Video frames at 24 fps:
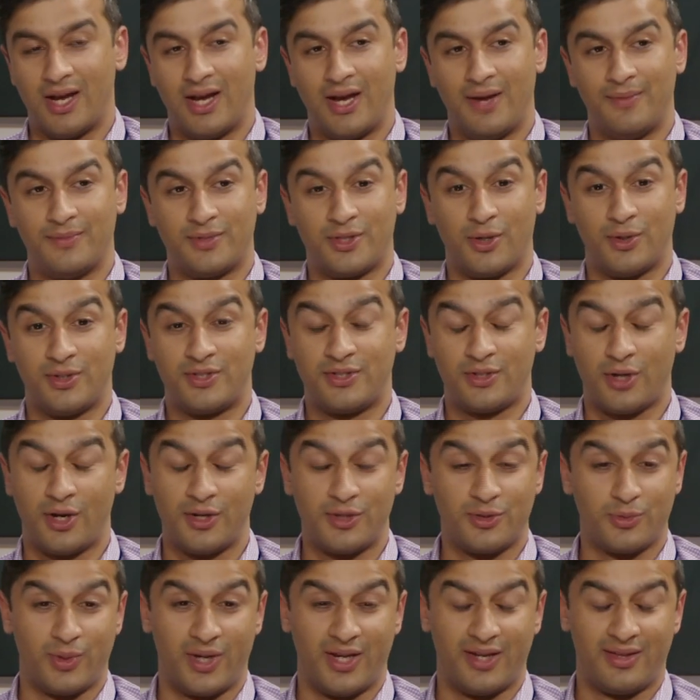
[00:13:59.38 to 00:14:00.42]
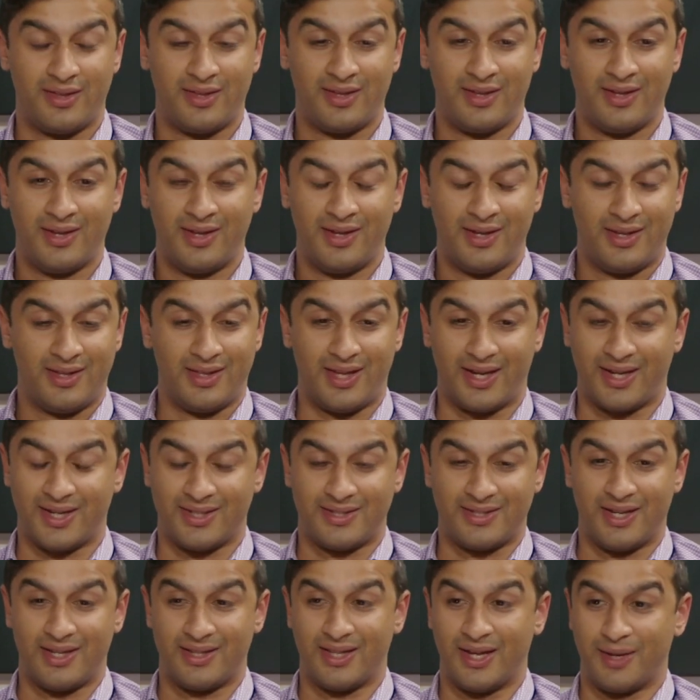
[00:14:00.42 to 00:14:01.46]
Um, so it starts with, like I
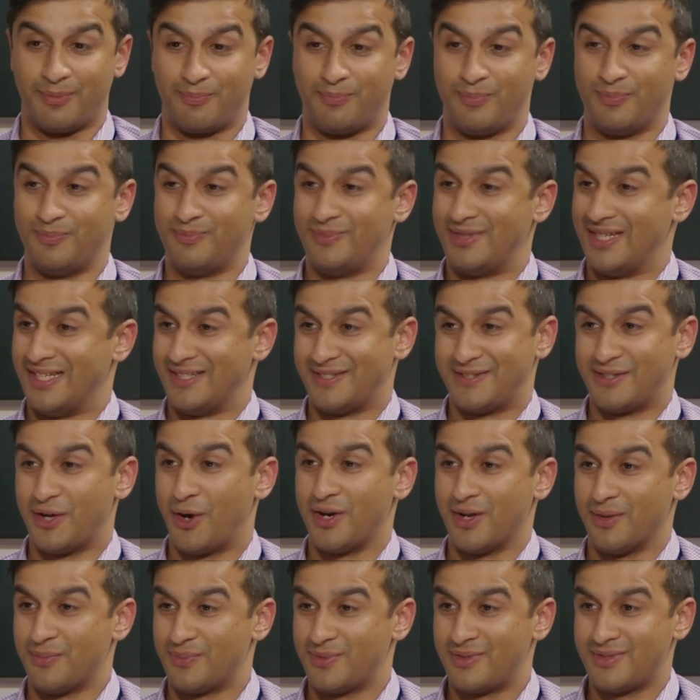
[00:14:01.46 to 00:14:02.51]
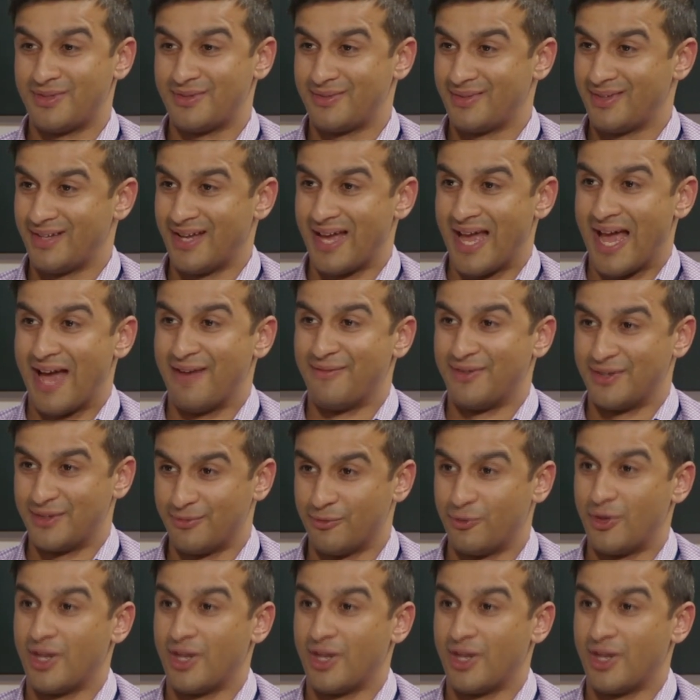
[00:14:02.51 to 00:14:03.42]
said, like these startups having